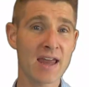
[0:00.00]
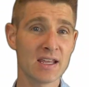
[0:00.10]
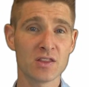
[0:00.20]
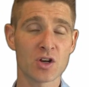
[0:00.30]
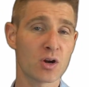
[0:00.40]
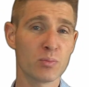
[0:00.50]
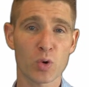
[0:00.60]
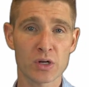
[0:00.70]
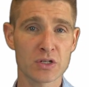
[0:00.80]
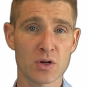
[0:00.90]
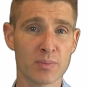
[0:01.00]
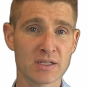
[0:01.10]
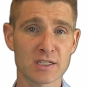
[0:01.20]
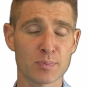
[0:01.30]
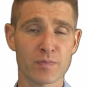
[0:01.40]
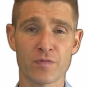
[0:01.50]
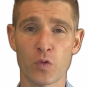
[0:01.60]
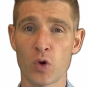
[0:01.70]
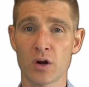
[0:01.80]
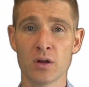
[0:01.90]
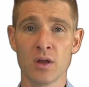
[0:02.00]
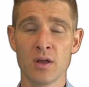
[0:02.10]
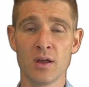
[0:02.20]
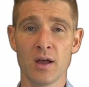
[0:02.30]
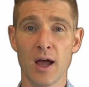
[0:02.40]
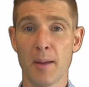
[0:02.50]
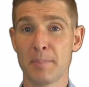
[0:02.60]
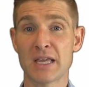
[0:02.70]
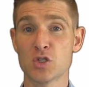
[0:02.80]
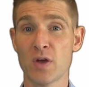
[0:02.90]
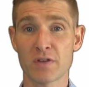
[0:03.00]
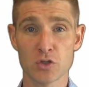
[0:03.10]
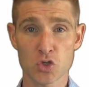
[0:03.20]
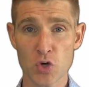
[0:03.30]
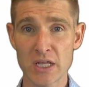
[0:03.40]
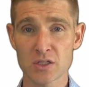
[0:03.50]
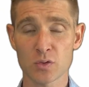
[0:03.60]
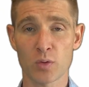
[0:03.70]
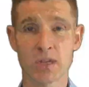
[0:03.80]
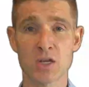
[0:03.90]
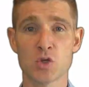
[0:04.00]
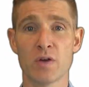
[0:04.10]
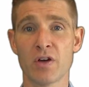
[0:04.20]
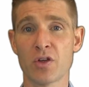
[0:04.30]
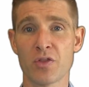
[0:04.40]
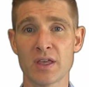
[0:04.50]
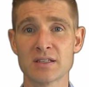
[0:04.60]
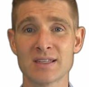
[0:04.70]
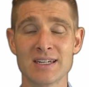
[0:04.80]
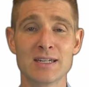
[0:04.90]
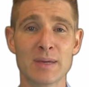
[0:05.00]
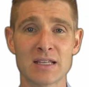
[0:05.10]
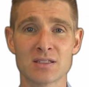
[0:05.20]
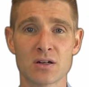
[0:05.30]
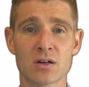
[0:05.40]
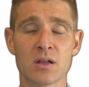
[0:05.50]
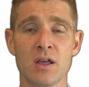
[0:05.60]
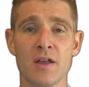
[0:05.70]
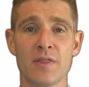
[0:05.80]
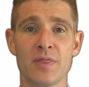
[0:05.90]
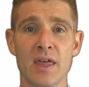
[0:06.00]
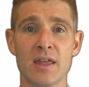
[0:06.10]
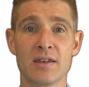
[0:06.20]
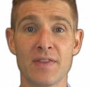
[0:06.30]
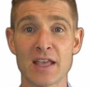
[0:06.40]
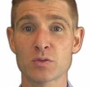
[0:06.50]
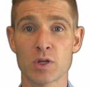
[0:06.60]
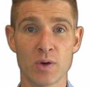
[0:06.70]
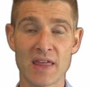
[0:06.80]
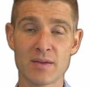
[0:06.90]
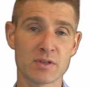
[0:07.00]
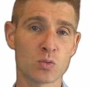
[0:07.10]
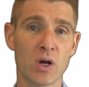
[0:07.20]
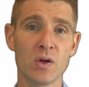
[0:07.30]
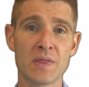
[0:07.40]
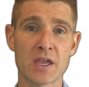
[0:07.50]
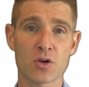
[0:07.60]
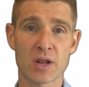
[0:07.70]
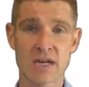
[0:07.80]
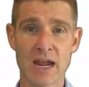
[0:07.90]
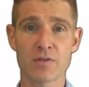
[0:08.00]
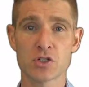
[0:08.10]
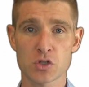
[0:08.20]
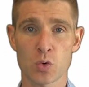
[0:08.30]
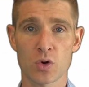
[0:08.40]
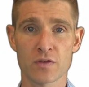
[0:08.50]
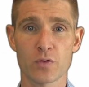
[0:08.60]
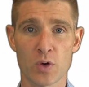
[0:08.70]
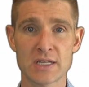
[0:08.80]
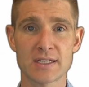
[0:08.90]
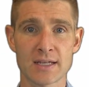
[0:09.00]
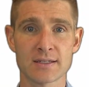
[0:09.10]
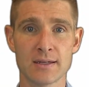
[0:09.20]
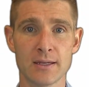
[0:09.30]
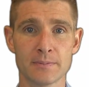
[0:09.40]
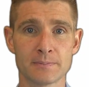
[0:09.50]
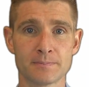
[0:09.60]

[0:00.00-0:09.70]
add in that are important to your business for um, because you have constraints or because you have other things that need to be considered, then that's where you would add them as well, and then create an average score for each test idea.